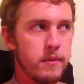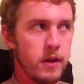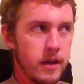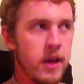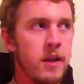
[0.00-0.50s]

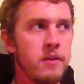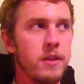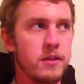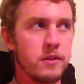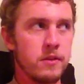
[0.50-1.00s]
again,
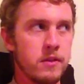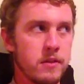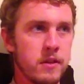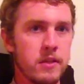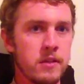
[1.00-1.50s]
this
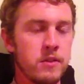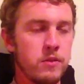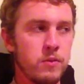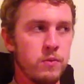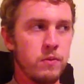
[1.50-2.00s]
gets
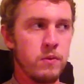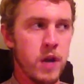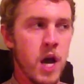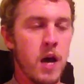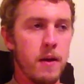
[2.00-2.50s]
into
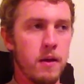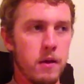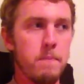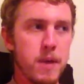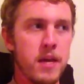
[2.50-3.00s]
not
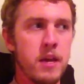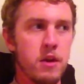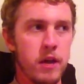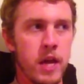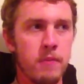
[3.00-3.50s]
picking
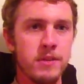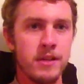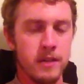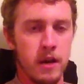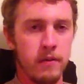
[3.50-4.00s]
your
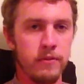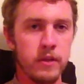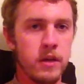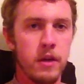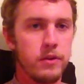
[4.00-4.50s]
campsites
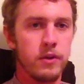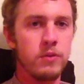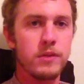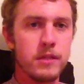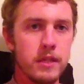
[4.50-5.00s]
carefully.
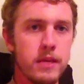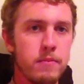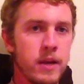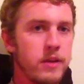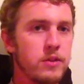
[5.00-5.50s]
Don't sleep
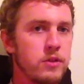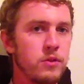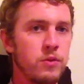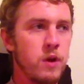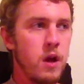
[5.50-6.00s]
next
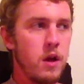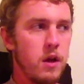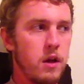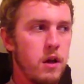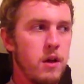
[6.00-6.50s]
to
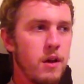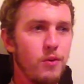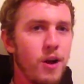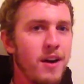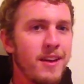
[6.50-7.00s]
a
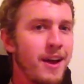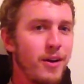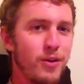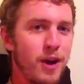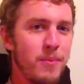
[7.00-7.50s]
rocky
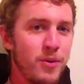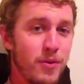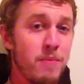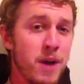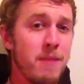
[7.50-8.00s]
outcropping where
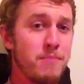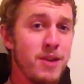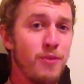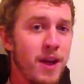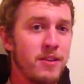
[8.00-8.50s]
there might be
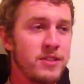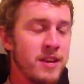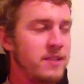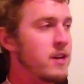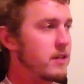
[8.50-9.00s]

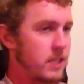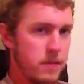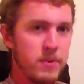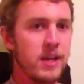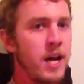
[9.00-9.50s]
rattlesnakes.
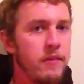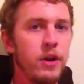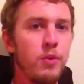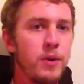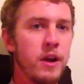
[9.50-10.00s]
Sleep in kind of
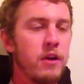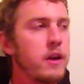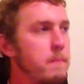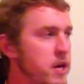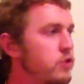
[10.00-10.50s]
an open
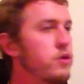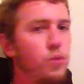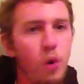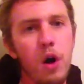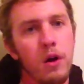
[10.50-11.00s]
area. Make sure you
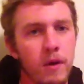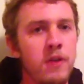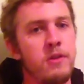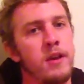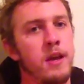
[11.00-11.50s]
walk
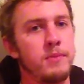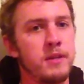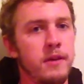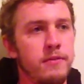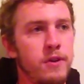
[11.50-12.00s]
around your
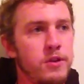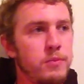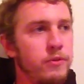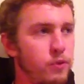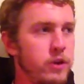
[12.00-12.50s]
campsite first
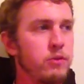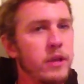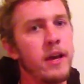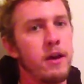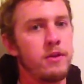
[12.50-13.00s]
before you
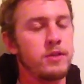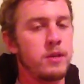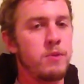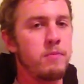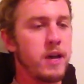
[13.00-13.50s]
lay out your
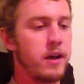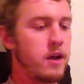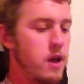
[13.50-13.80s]
sleeping bag.